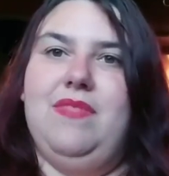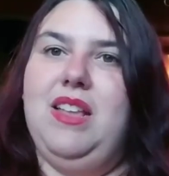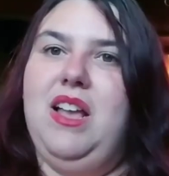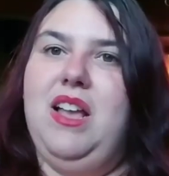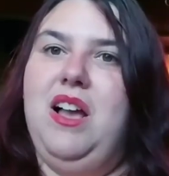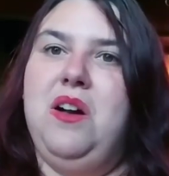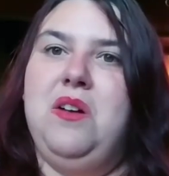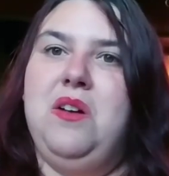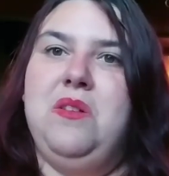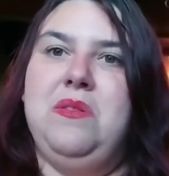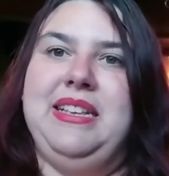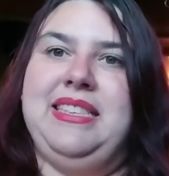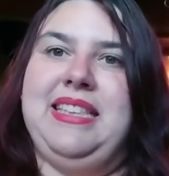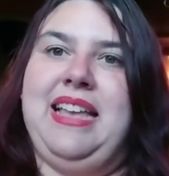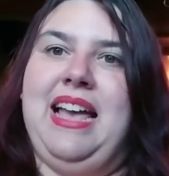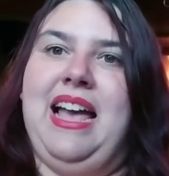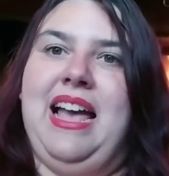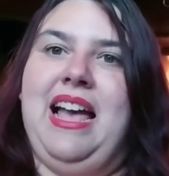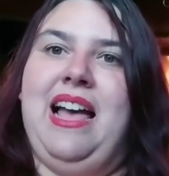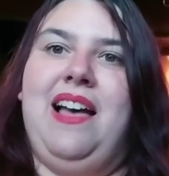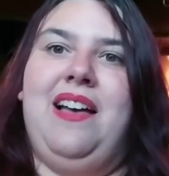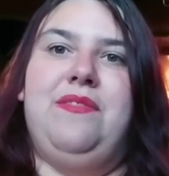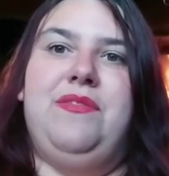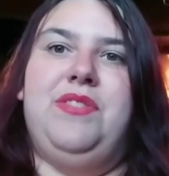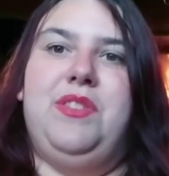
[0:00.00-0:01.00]
Always
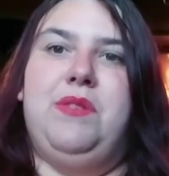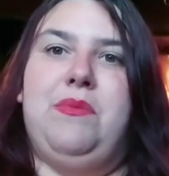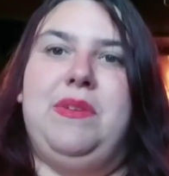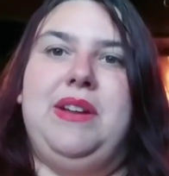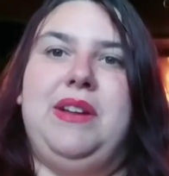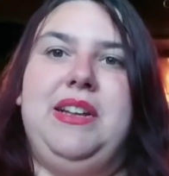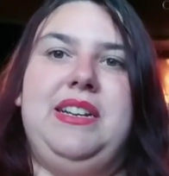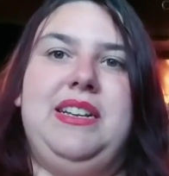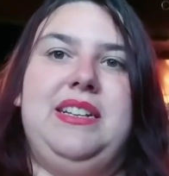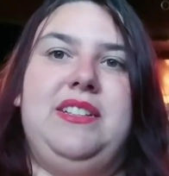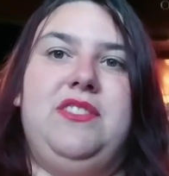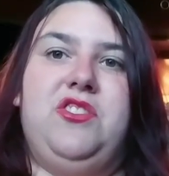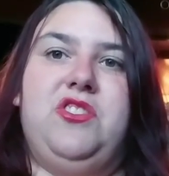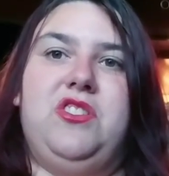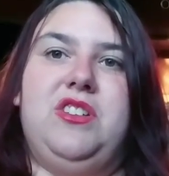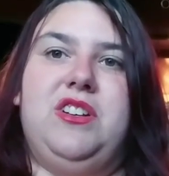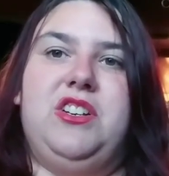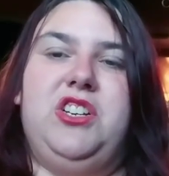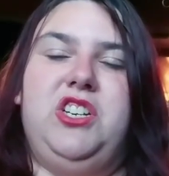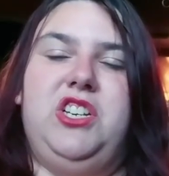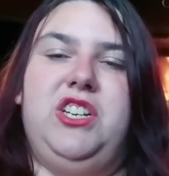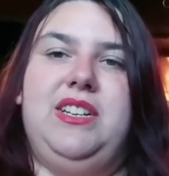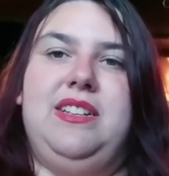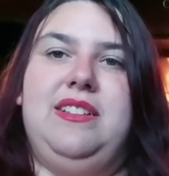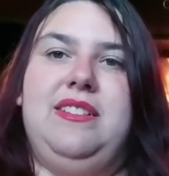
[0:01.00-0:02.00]
have the written
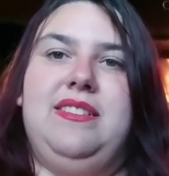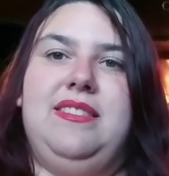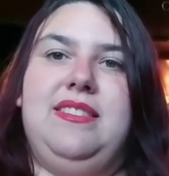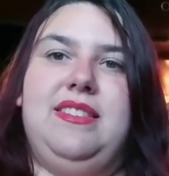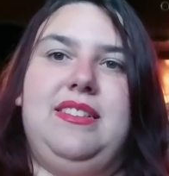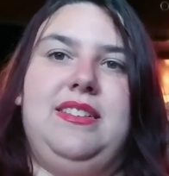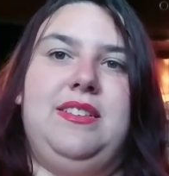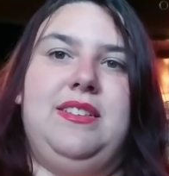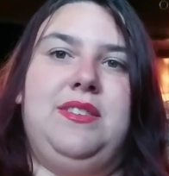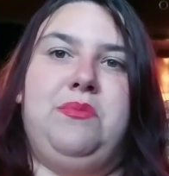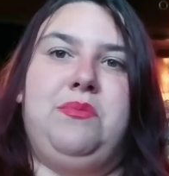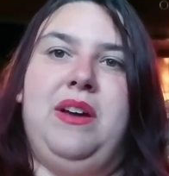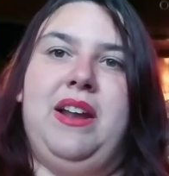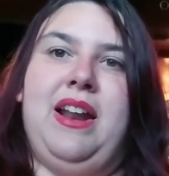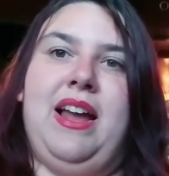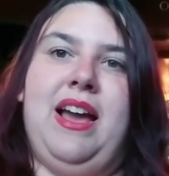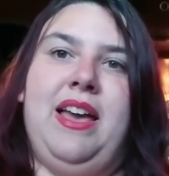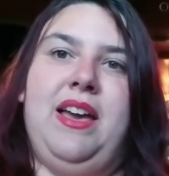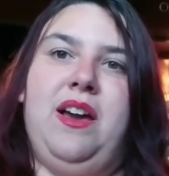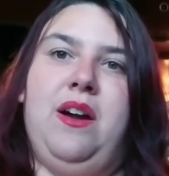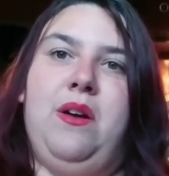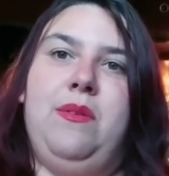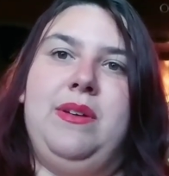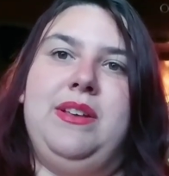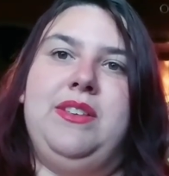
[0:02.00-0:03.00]
instructions is what
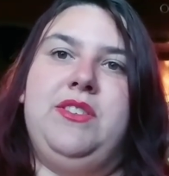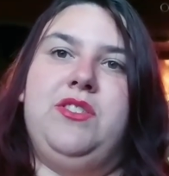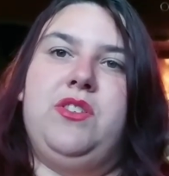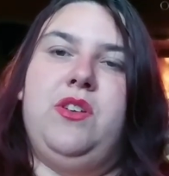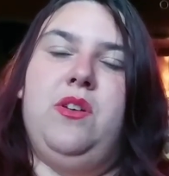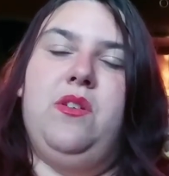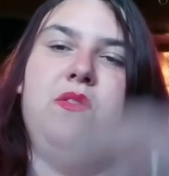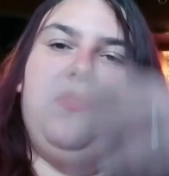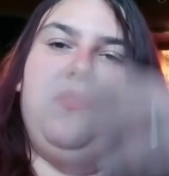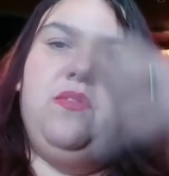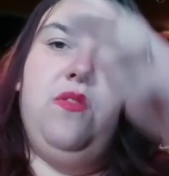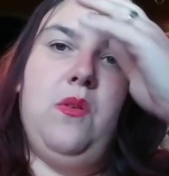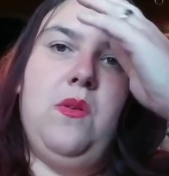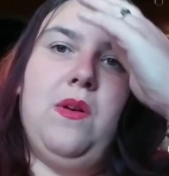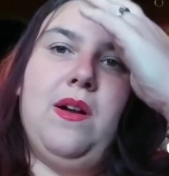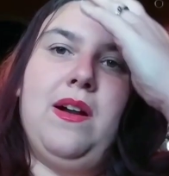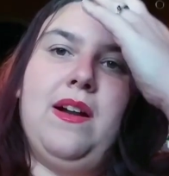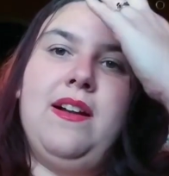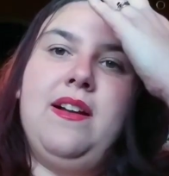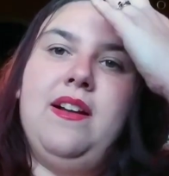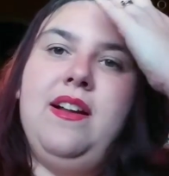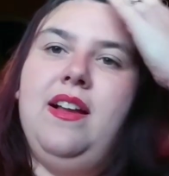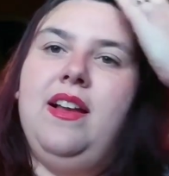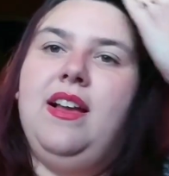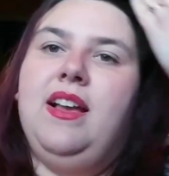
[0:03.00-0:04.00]
I always go
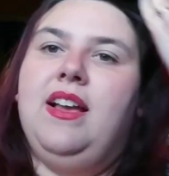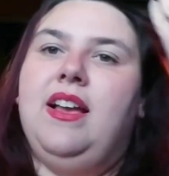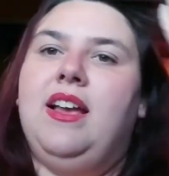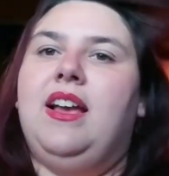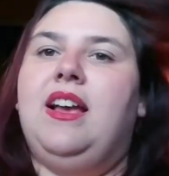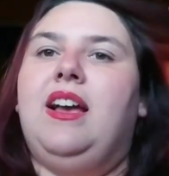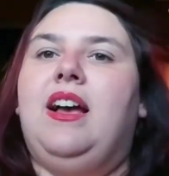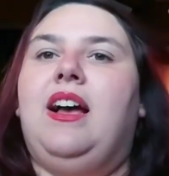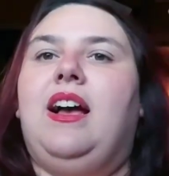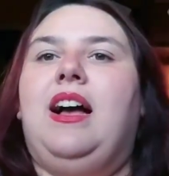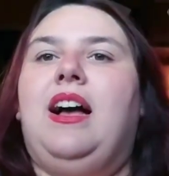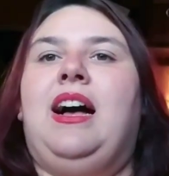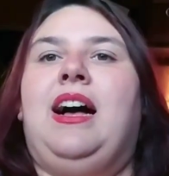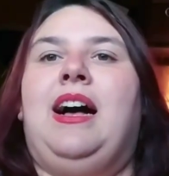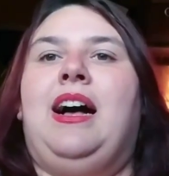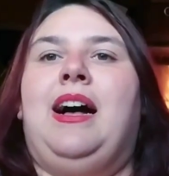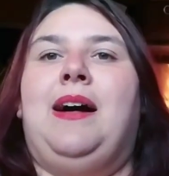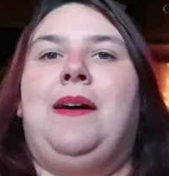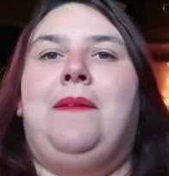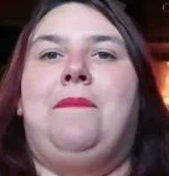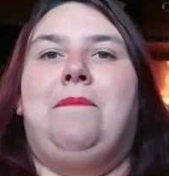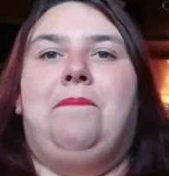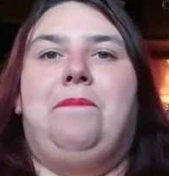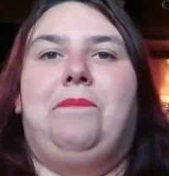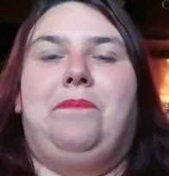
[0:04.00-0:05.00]
for.
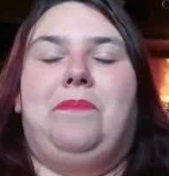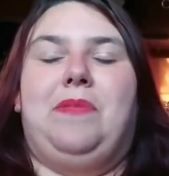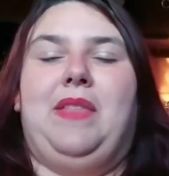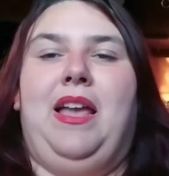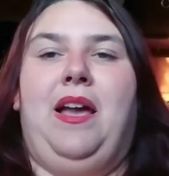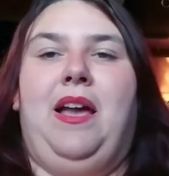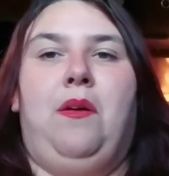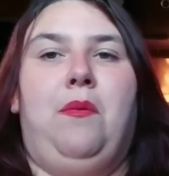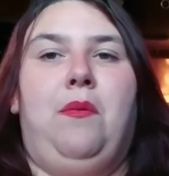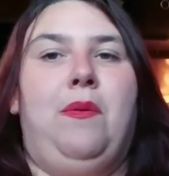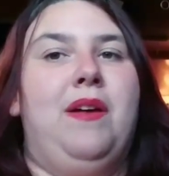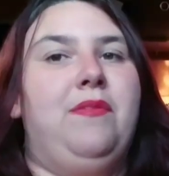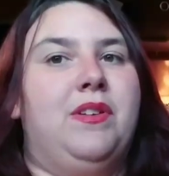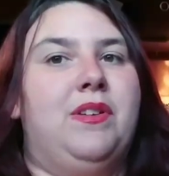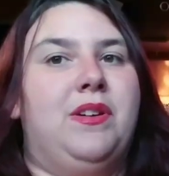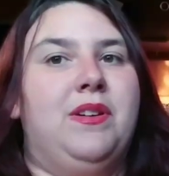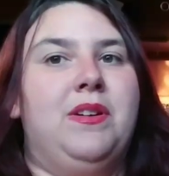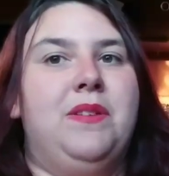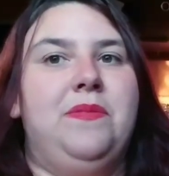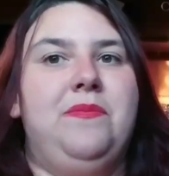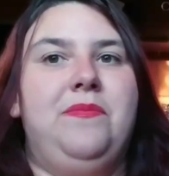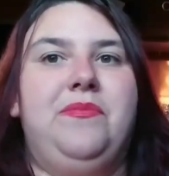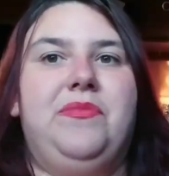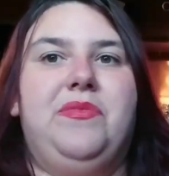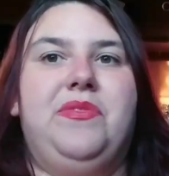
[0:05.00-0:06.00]

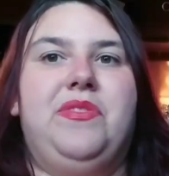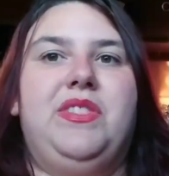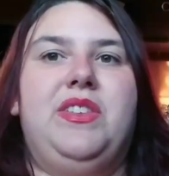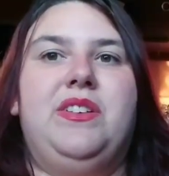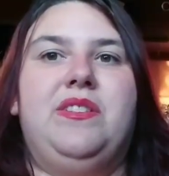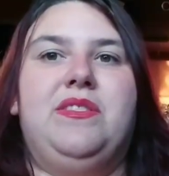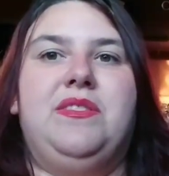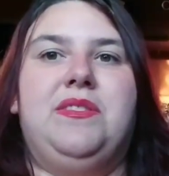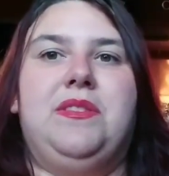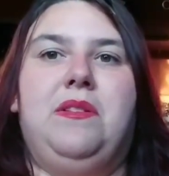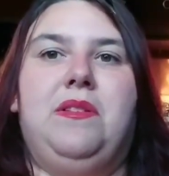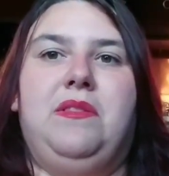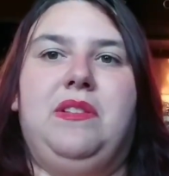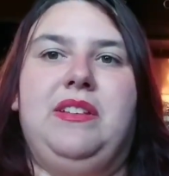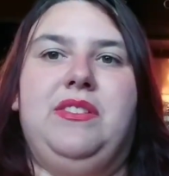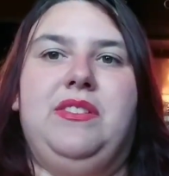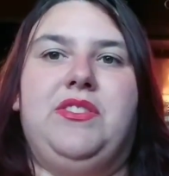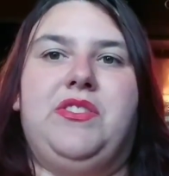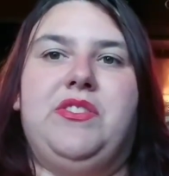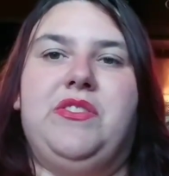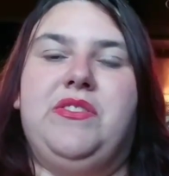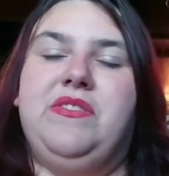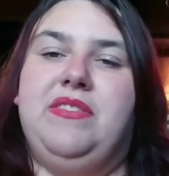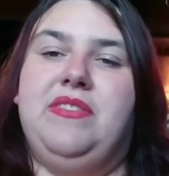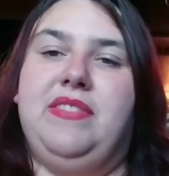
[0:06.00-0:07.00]
However, there's only
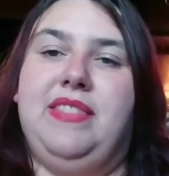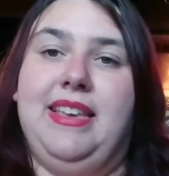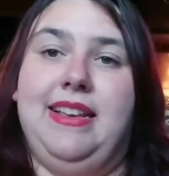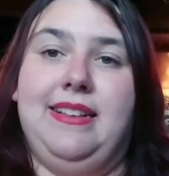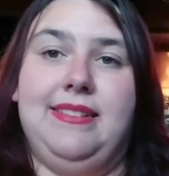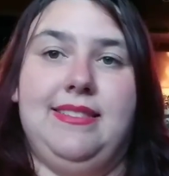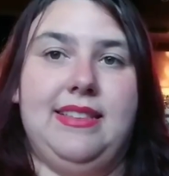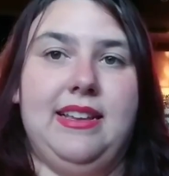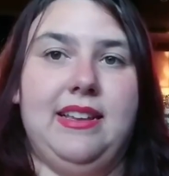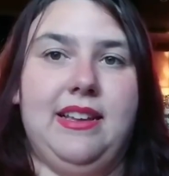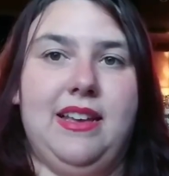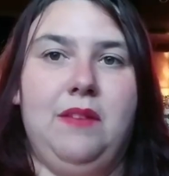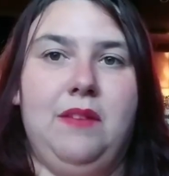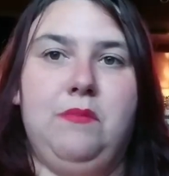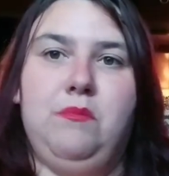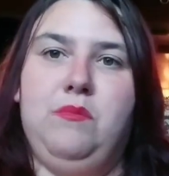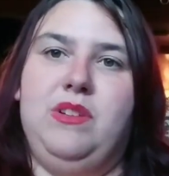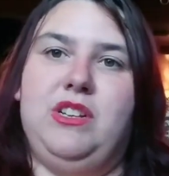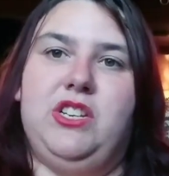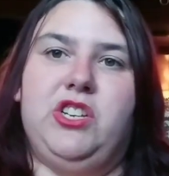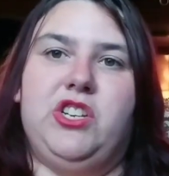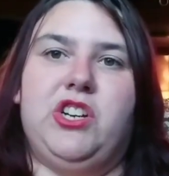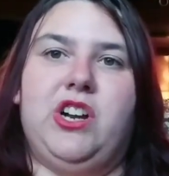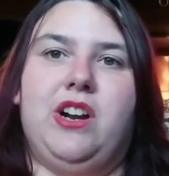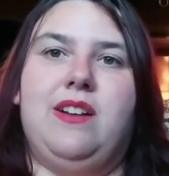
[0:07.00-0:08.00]
certain things that come
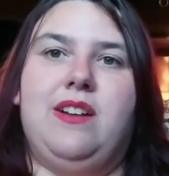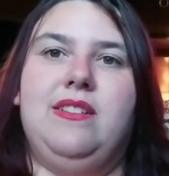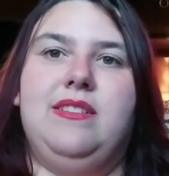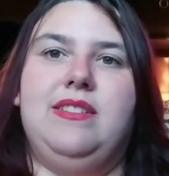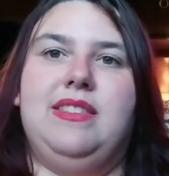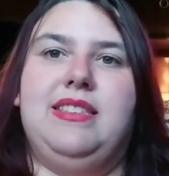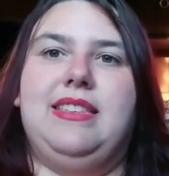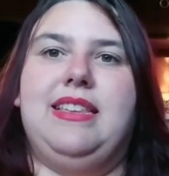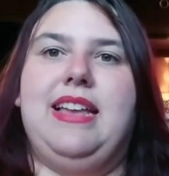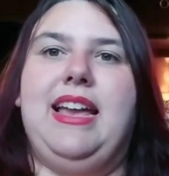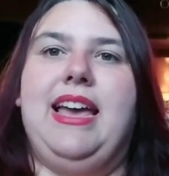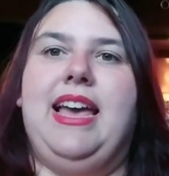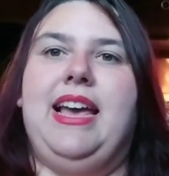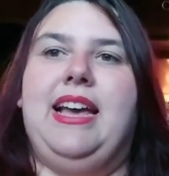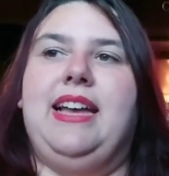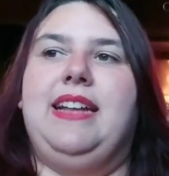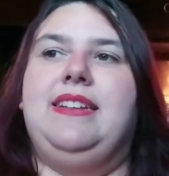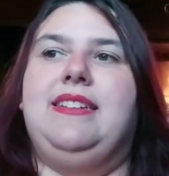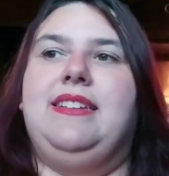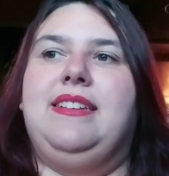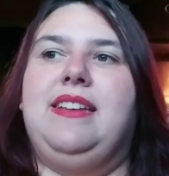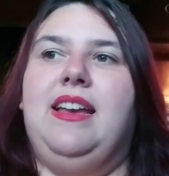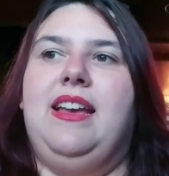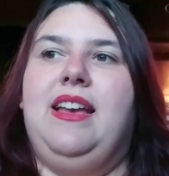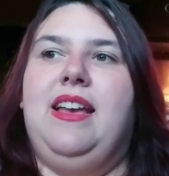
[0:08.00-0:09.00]
with charts,
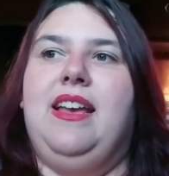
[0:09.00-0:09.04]
and